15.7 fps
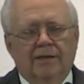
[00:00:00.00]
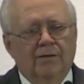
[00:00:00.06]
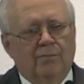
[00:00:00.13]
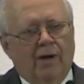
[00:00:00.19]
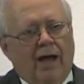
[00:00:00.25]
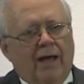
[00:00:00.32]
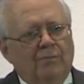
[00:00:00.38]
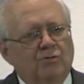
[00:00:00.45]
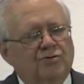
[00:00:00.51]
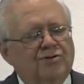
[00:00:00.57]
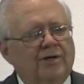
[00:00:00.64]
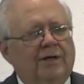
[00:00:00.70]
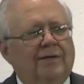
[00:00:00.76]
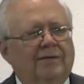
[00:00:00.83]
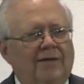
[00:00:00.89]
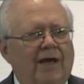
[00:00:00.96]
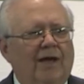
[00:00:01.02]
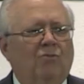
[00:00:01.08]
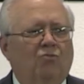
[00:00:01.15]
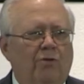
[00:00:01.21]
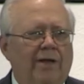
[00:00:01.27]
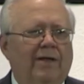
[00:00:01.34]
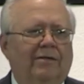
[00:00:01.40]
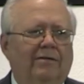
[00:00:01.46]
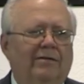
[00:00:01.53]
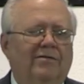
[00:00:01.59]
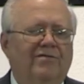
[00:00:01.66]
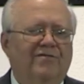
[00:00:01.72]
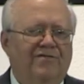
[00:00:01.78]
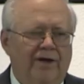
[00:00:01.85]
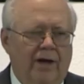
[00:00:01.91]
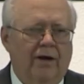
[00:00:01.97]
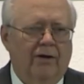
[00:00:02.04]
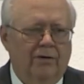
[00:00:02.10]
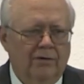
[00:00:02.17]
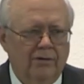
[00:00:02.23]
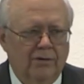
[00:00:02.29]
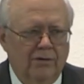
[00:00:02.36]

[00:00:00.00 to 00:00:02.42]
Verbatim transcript: The Bible said they went their